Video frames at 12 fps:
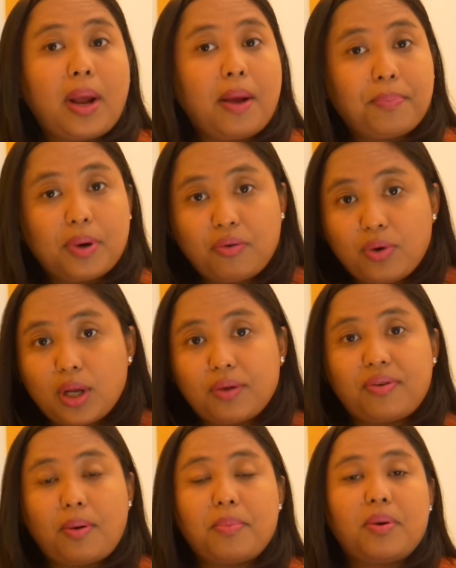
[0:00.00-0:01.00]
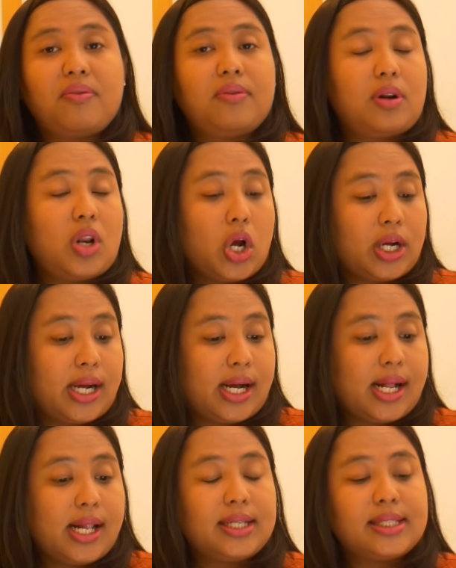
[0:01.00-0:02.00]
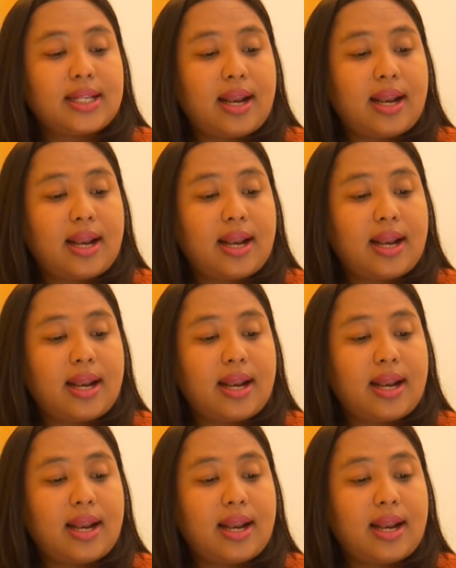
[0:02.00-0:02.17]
paperwork from the locals,